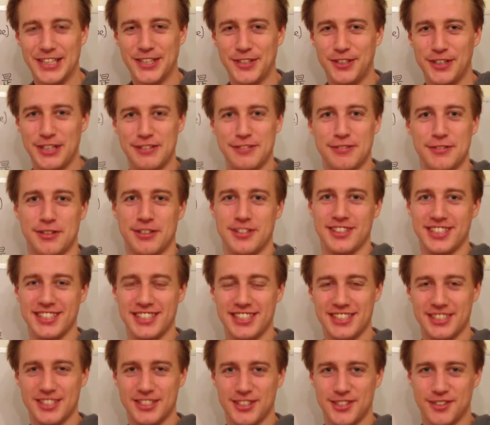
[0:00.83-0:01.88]
Hello
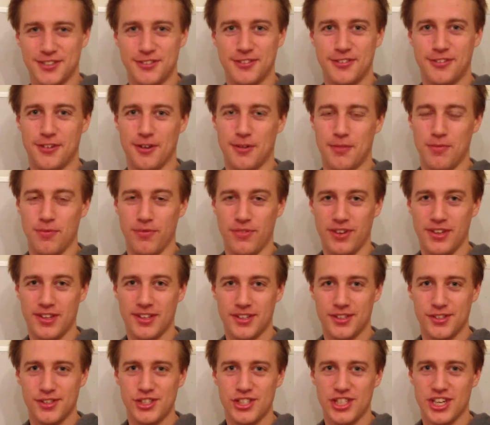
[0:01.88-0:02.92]
everyone, this is Sean from
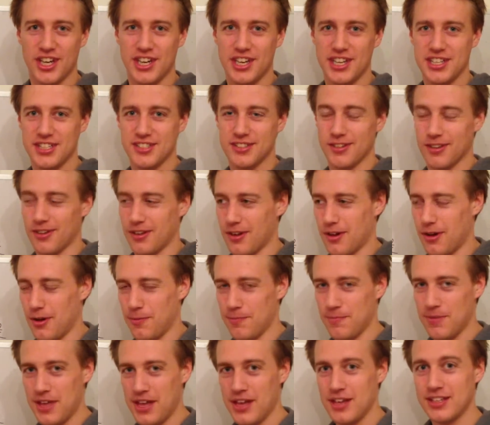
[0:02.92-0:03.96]

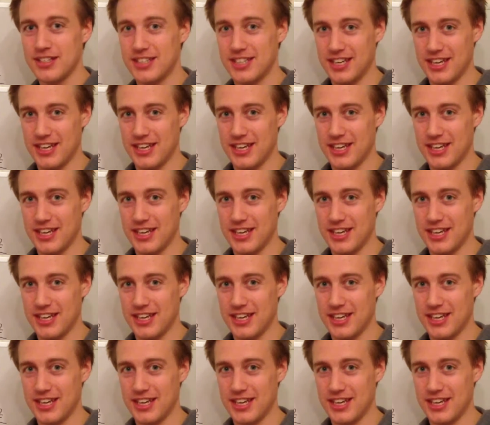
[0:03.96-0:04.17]
VLearnChinese.com.